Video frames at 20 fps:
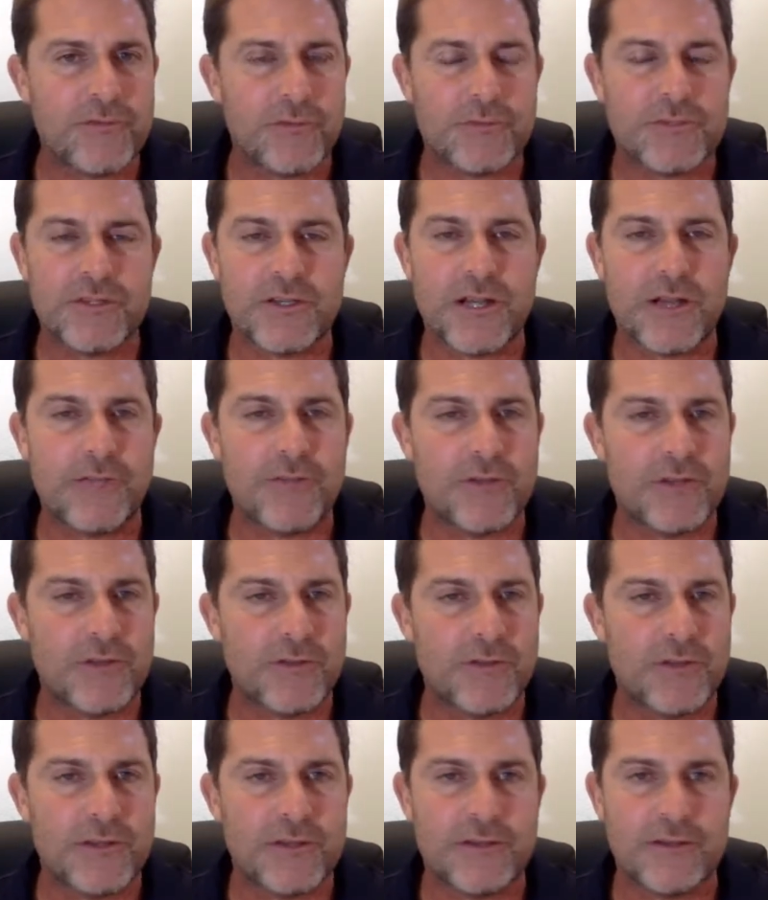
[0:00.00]
from South
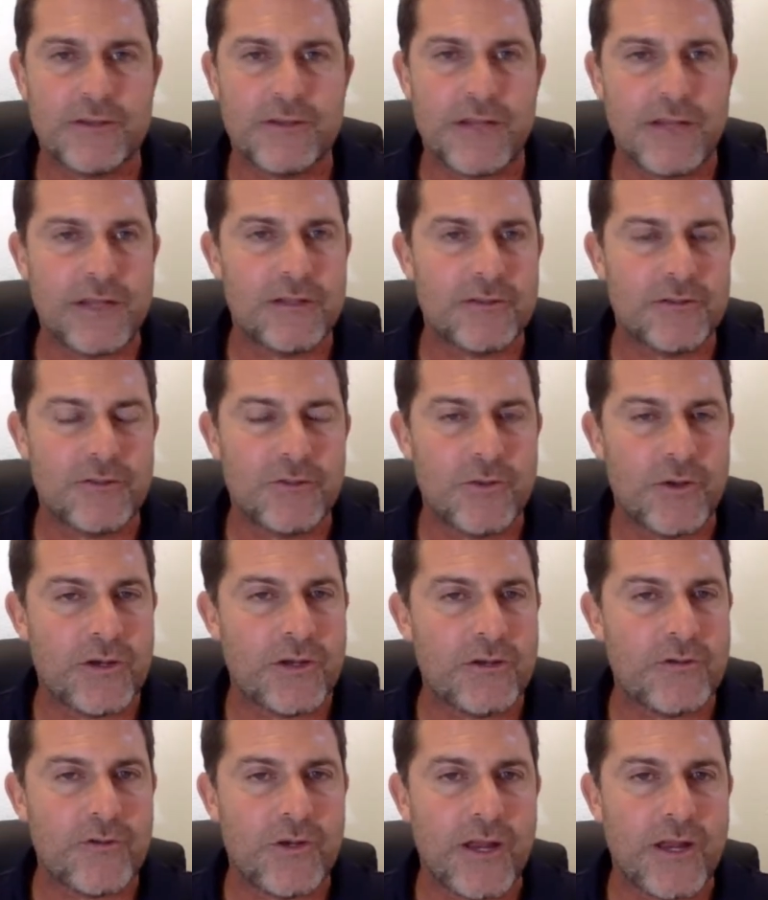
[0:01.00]
Africa at a
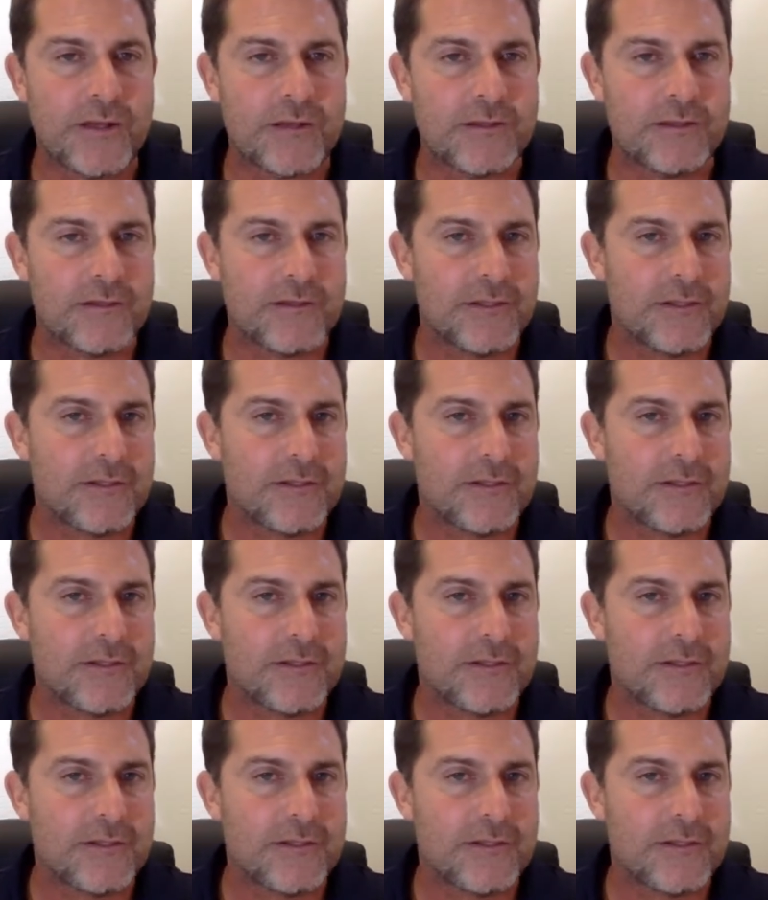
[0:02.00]
200 Rand